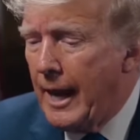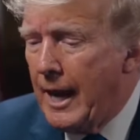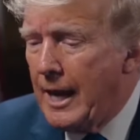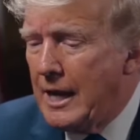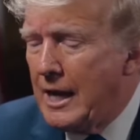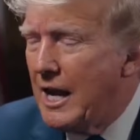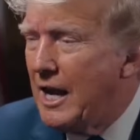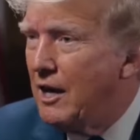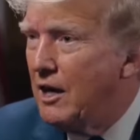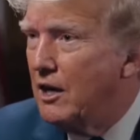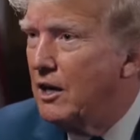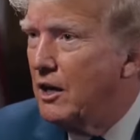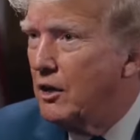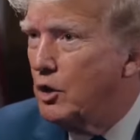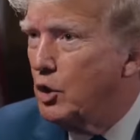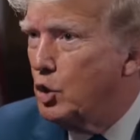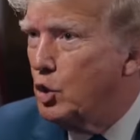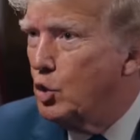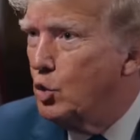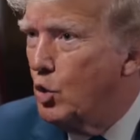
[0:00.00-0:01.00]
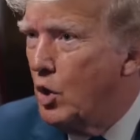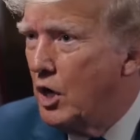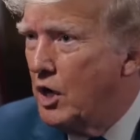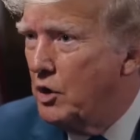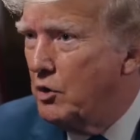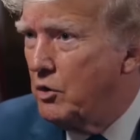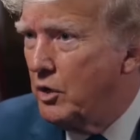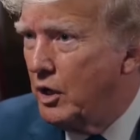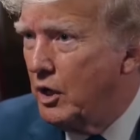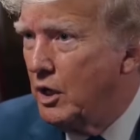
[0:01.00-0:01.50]
and I had another two
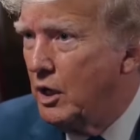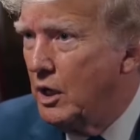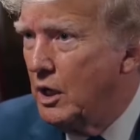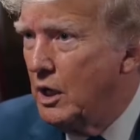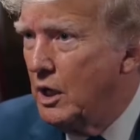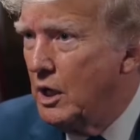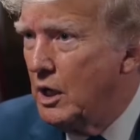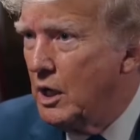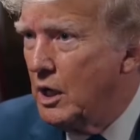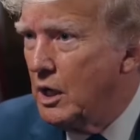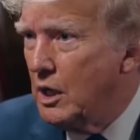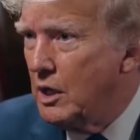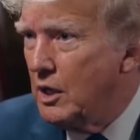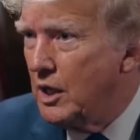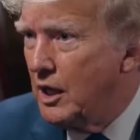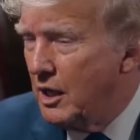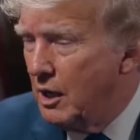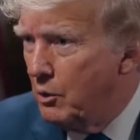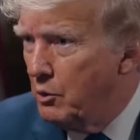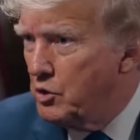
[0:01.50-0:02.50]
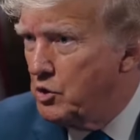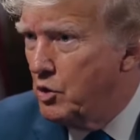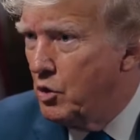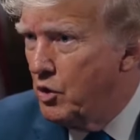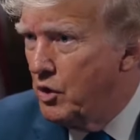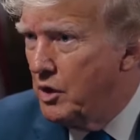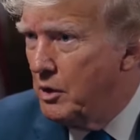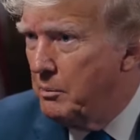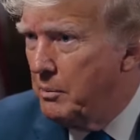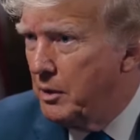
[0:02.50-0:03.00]
hundred that I was
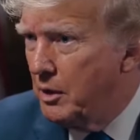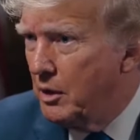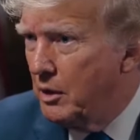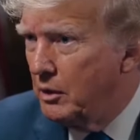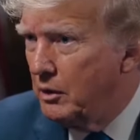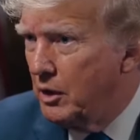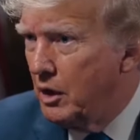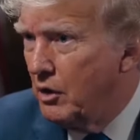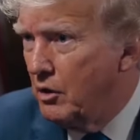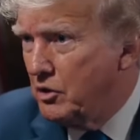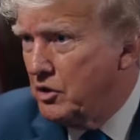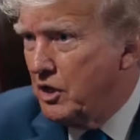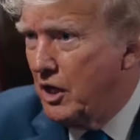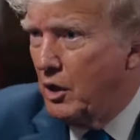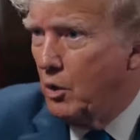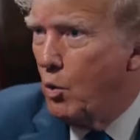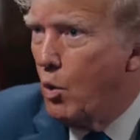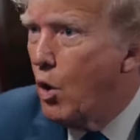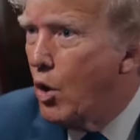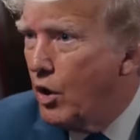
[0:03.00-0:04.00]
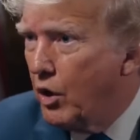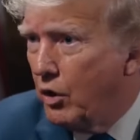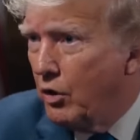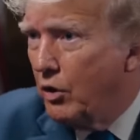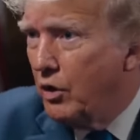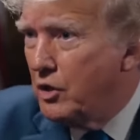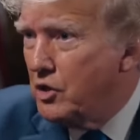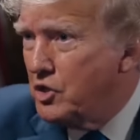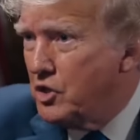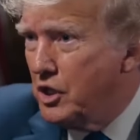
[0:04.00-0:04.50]
going to build. You know, it's like water,
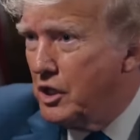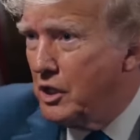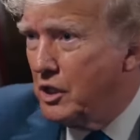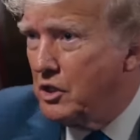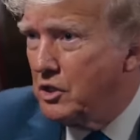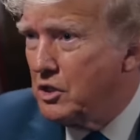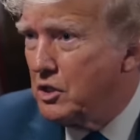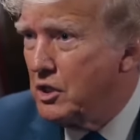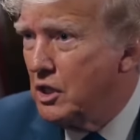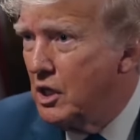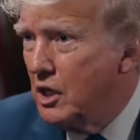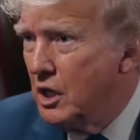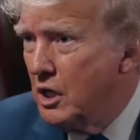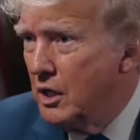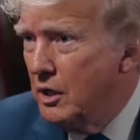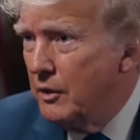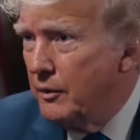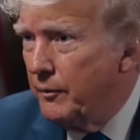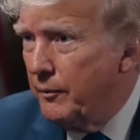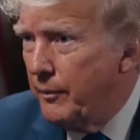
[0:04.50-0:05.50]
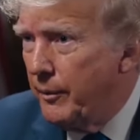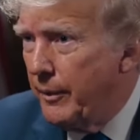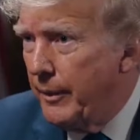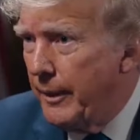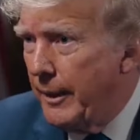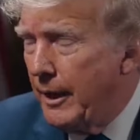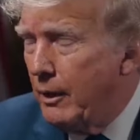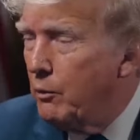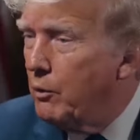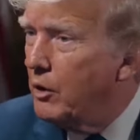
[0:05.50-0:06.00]
it seeks,
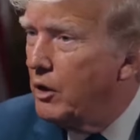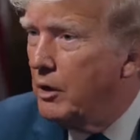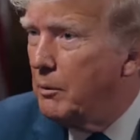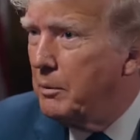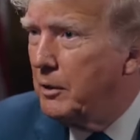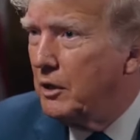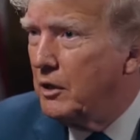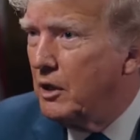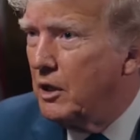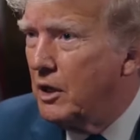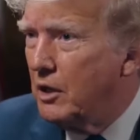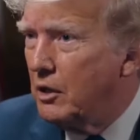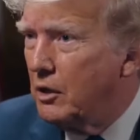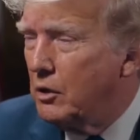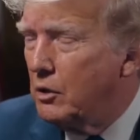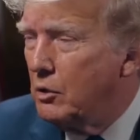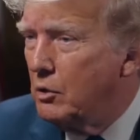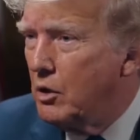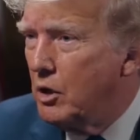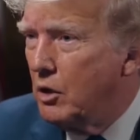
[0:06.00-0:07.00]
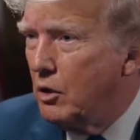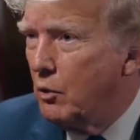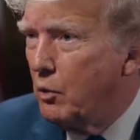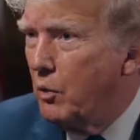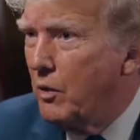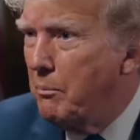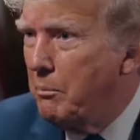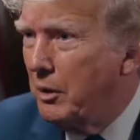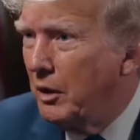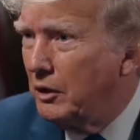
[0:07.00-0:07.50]
and we're going to build another two hundred.
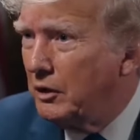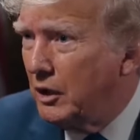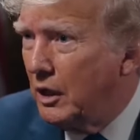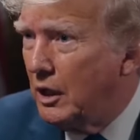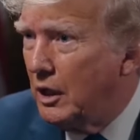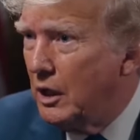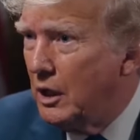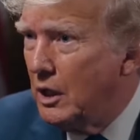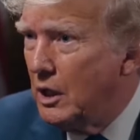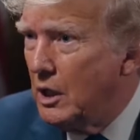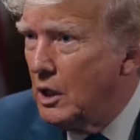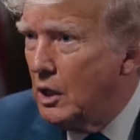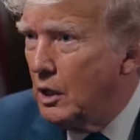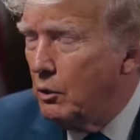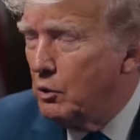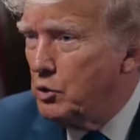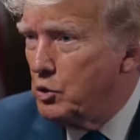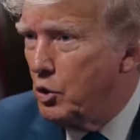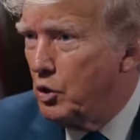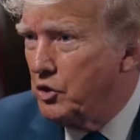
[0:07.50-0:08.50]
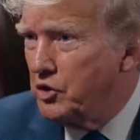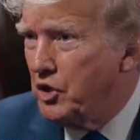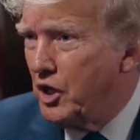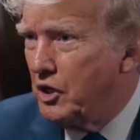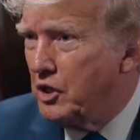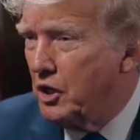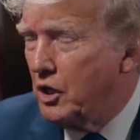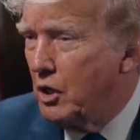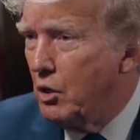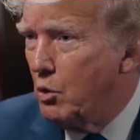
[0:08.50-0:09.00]
We built it, it was all
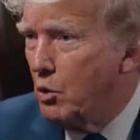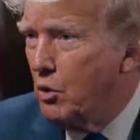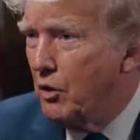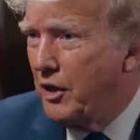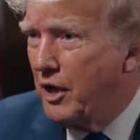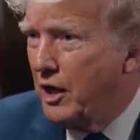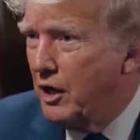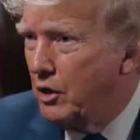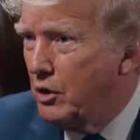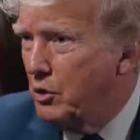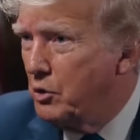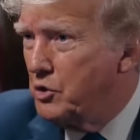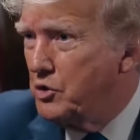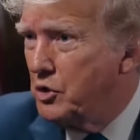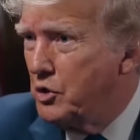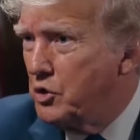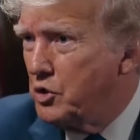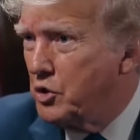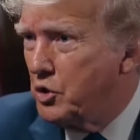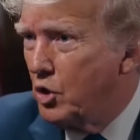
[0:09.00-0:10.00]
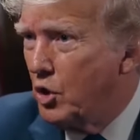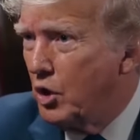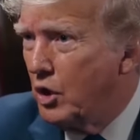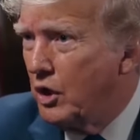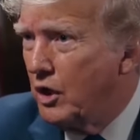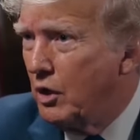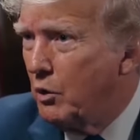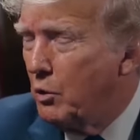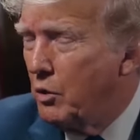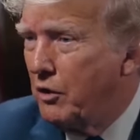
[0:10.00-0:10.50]
set to go. All they had to do was install
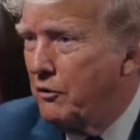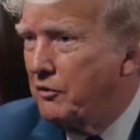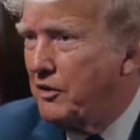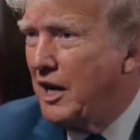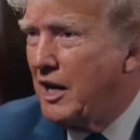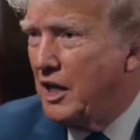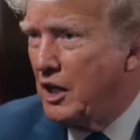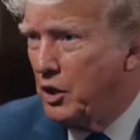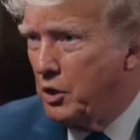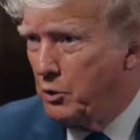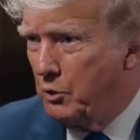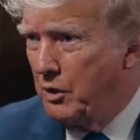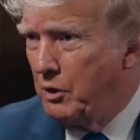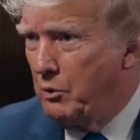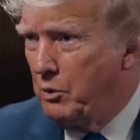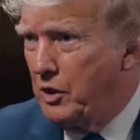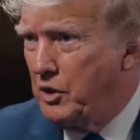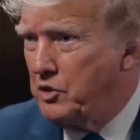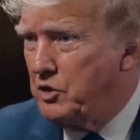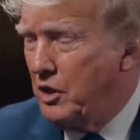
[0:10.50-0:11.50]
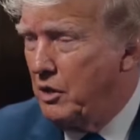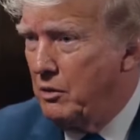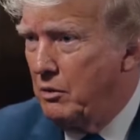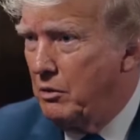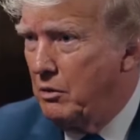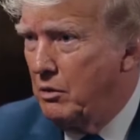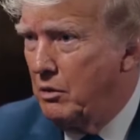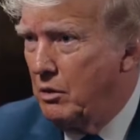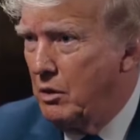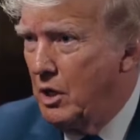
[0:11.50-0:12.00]
it. It would have taken three weeks,
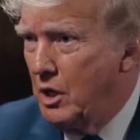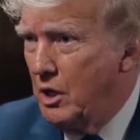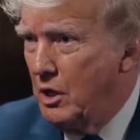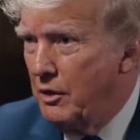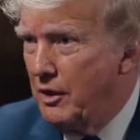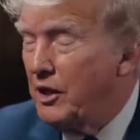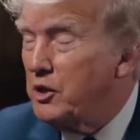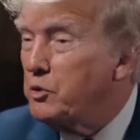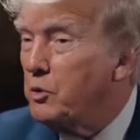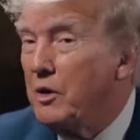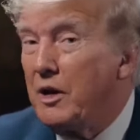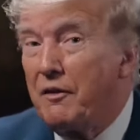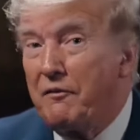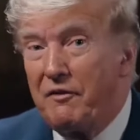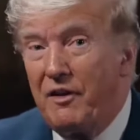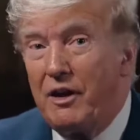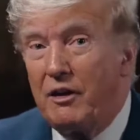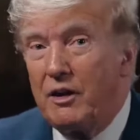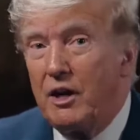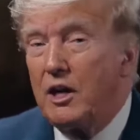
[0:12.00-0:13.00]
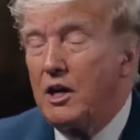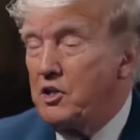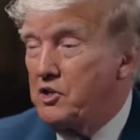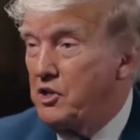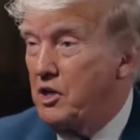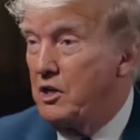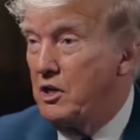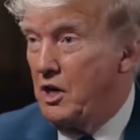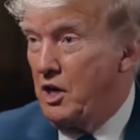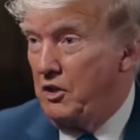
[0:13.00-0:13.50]
and that's when I found out. I
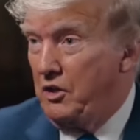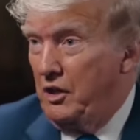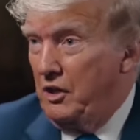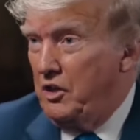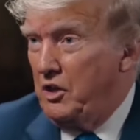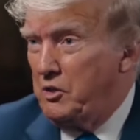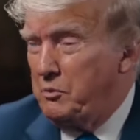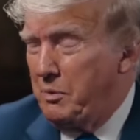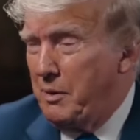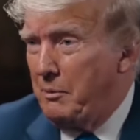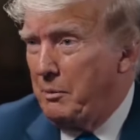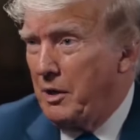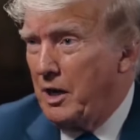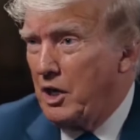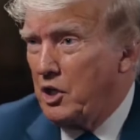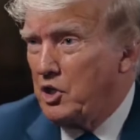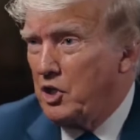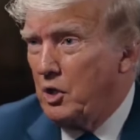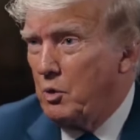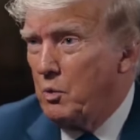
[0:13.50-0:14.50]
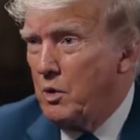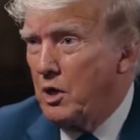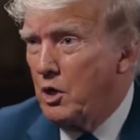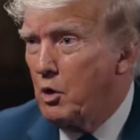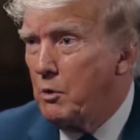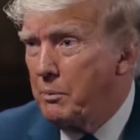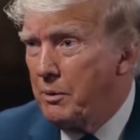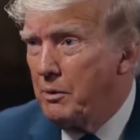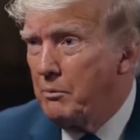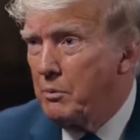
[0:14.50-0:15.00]
said, I think these people actually want
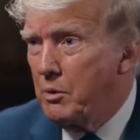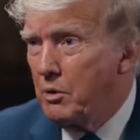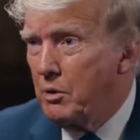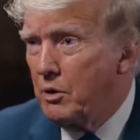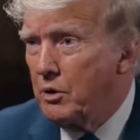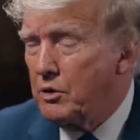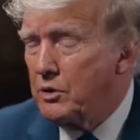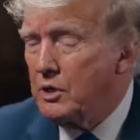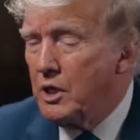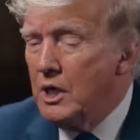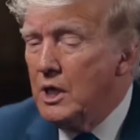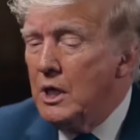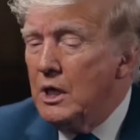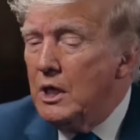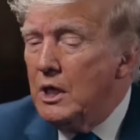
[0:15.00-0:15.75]
open borders.